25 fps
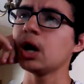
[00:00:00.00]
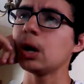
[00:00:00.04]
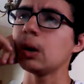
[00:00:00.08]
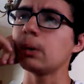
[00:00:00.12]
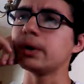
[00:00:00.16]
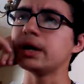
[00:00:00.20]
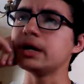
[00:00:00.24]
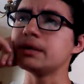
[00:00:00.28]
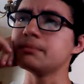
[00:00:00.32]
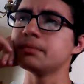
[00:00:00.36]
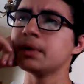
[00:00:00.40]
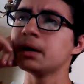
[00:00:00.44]

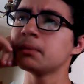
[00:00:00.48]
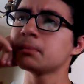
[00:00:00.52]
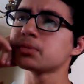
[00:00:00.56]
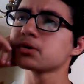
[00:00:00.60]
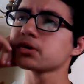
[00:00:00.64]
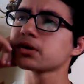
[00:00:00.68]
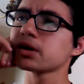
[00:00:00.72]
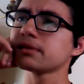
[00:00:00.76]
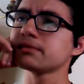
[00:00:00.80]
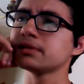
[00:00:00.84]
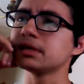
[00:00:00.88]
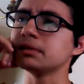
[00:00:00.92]
When a
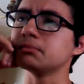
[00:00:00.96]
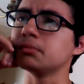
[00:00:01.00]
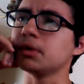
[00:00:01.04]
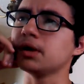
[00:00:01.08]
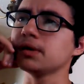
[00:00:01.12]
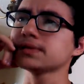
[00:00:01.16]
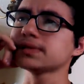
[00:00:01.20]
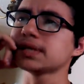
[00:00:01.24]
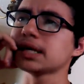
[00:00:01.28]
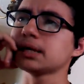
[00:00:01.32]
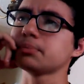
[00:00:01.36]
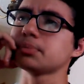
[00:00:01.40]
member of a
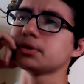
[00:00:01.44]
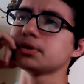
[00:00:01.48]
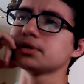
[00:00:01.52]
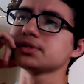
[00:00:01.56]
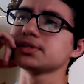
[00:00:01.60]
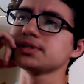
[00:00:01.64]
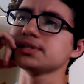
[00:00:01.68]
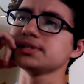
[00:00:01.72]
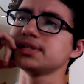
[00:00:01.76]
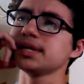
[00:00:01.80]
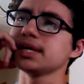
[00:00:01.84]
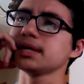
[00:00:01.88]

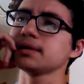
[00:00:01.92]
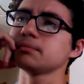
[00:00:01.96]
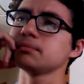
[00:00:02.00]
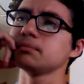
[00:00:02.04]
multi-person